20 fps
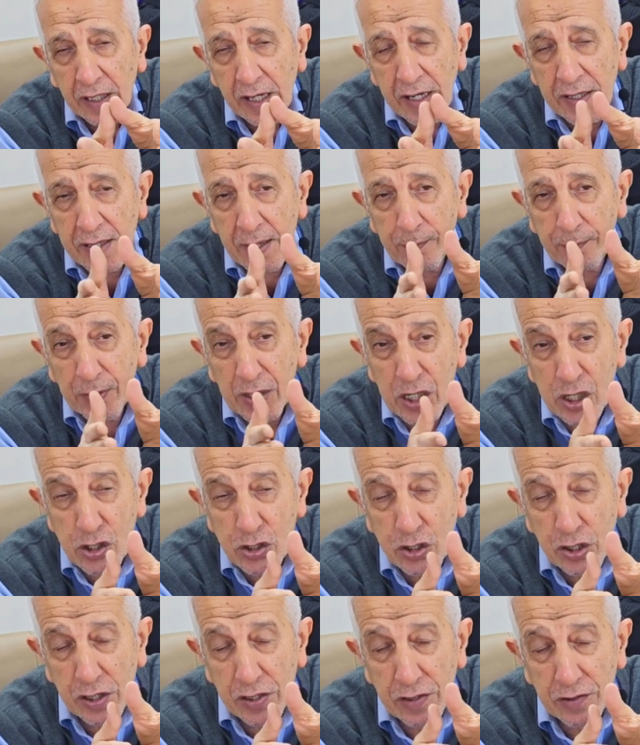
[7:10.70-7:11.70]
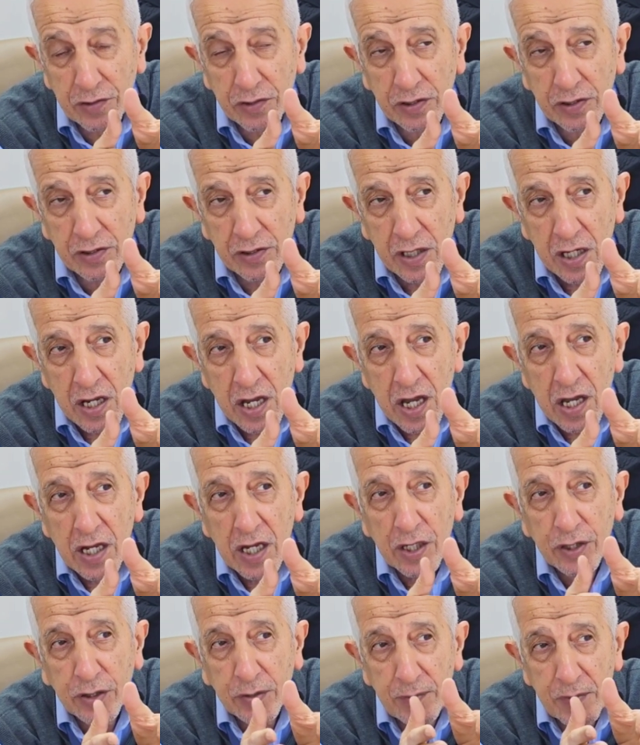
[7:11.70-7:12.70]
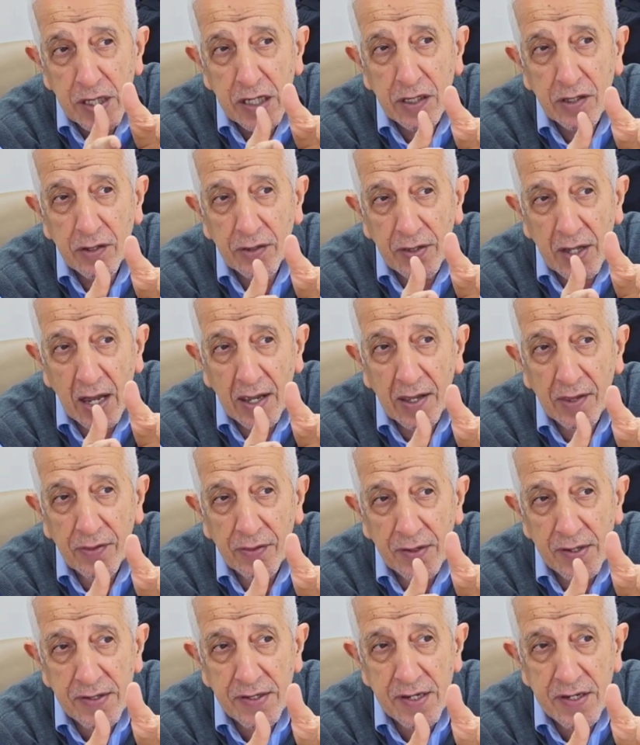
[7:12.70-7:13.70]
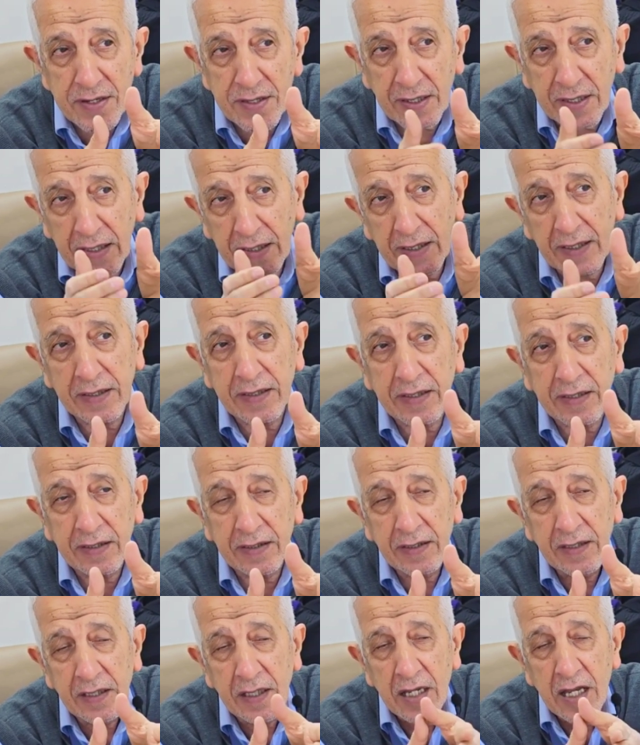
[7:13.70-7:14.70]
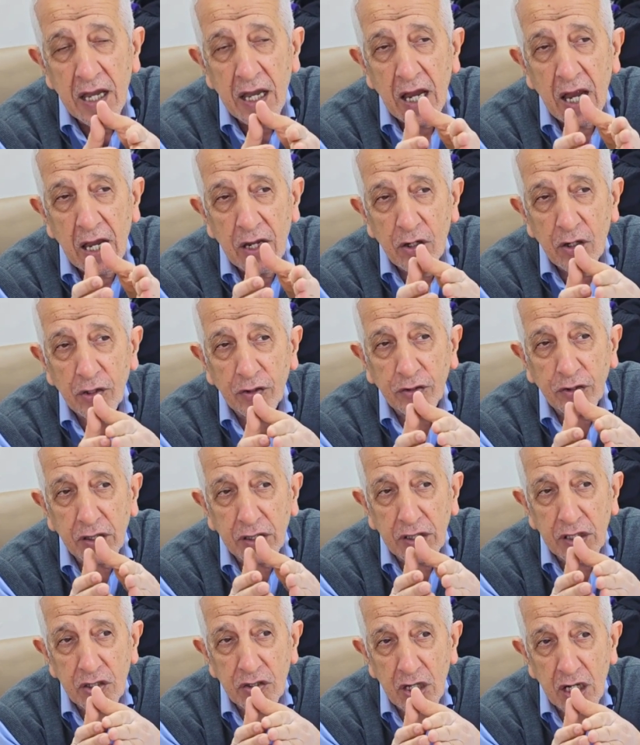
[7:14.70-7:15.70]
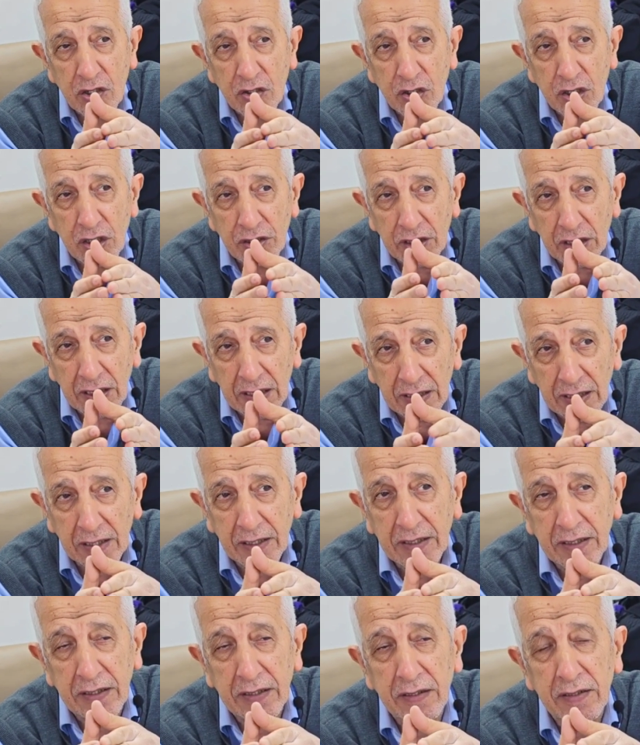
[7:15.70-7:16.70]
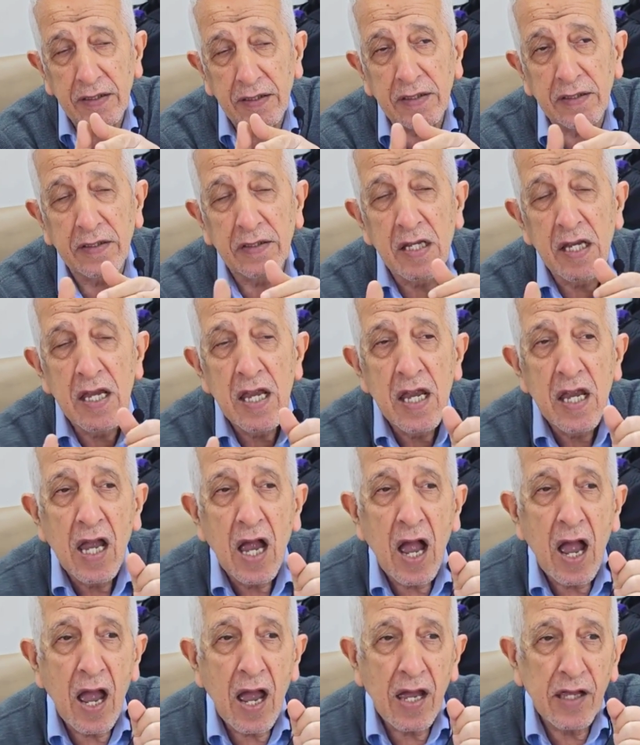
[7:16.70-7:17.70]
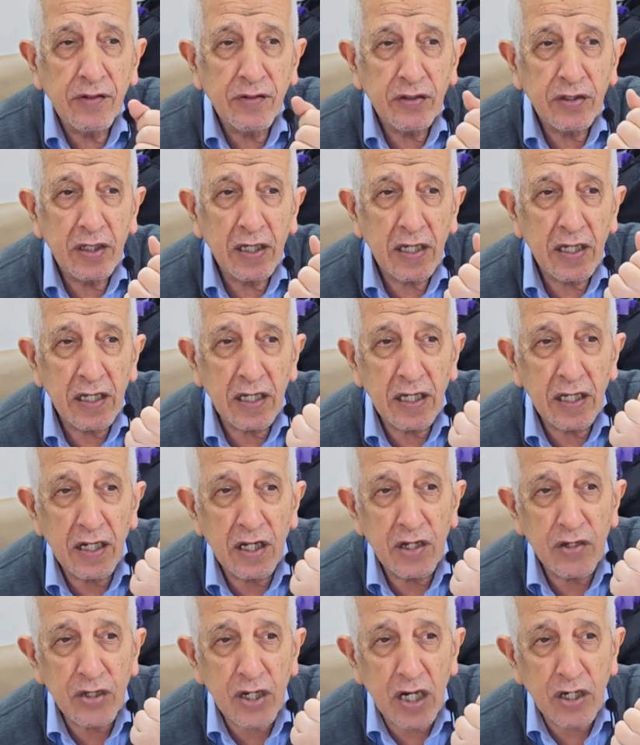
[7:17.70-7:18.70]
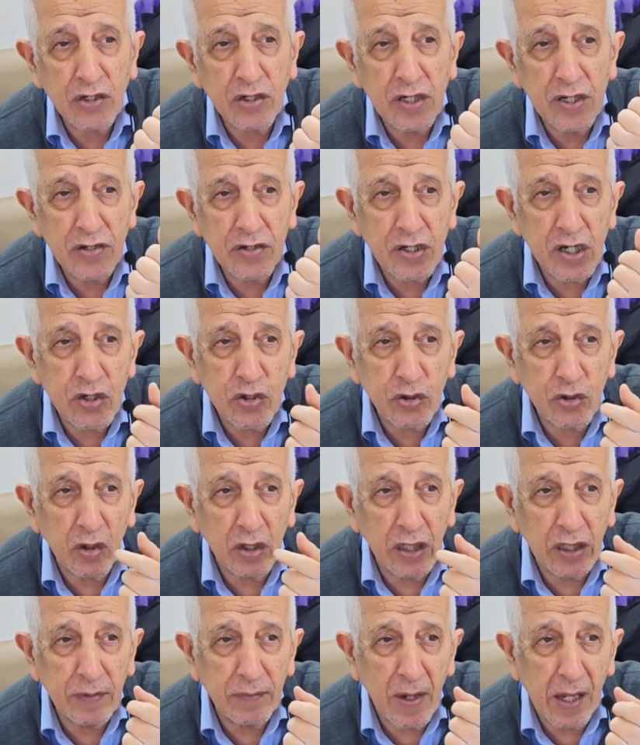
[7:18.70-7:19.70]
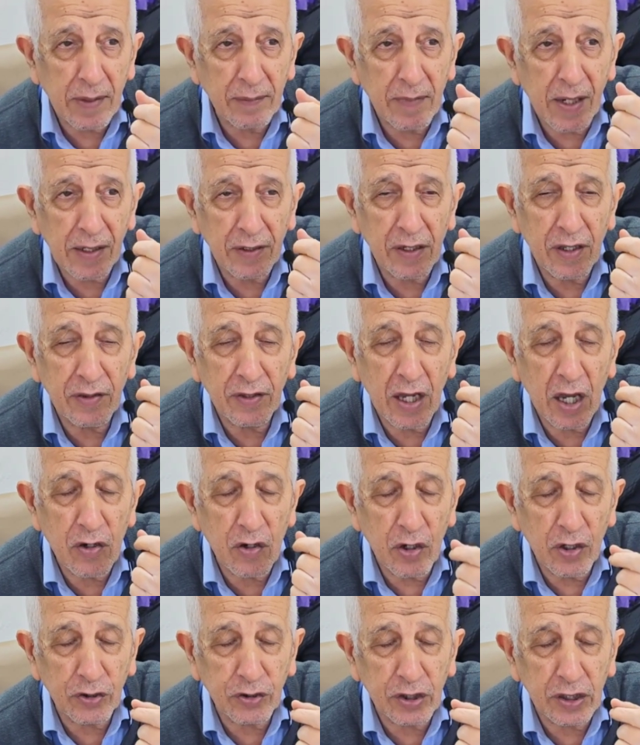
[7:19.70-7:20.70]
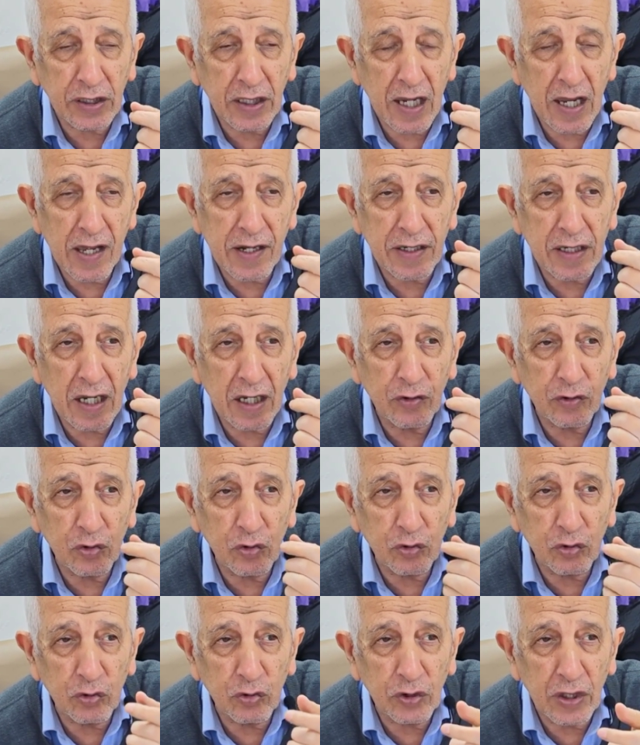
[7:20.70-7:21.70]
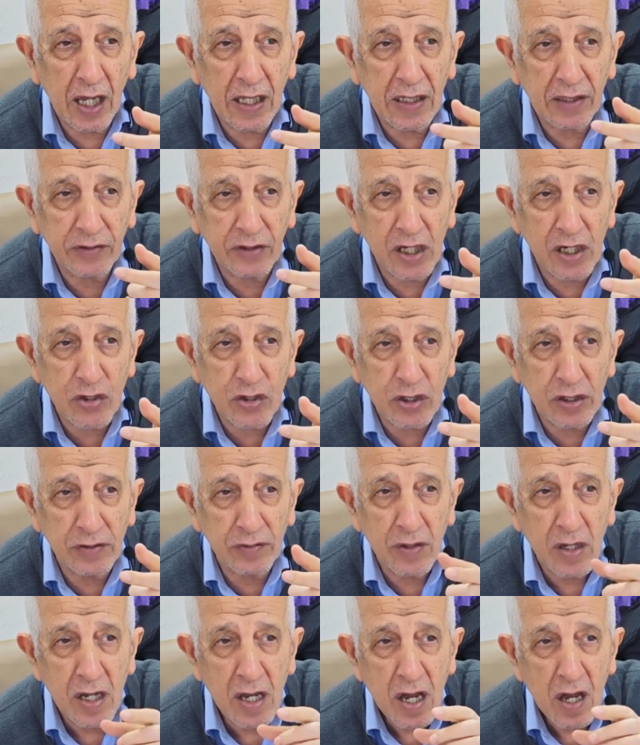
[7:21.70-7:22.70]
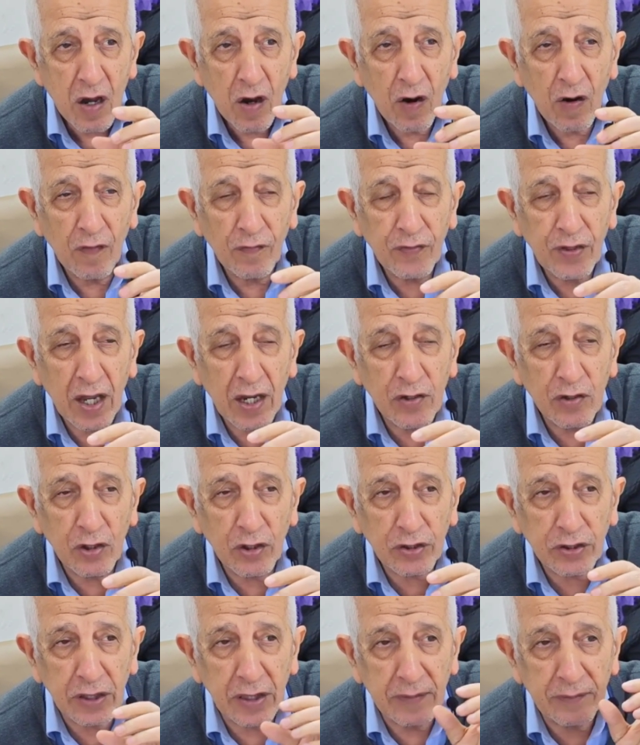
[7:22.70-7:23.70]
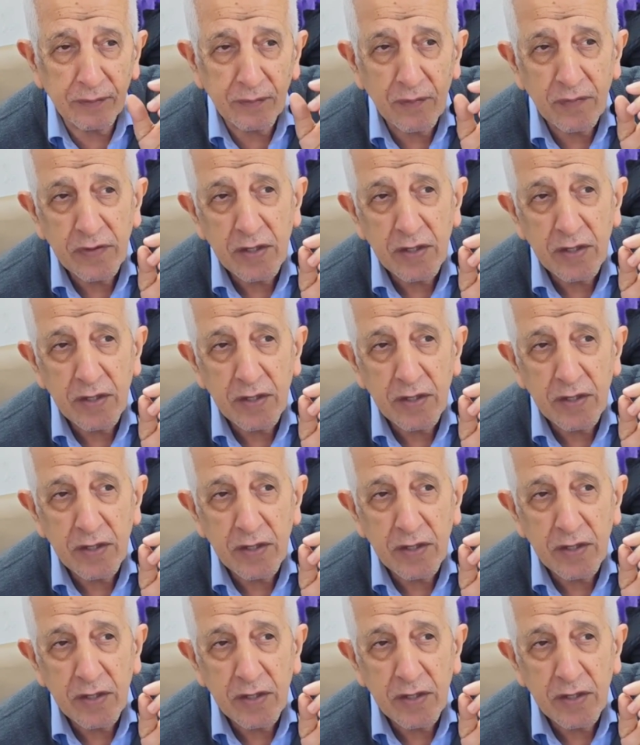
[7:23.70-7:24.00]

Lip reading: in a patient, it means that this is a click, aortic ejection click, and ejection systolic murmur in the aortic area due to dilatation of the aorta,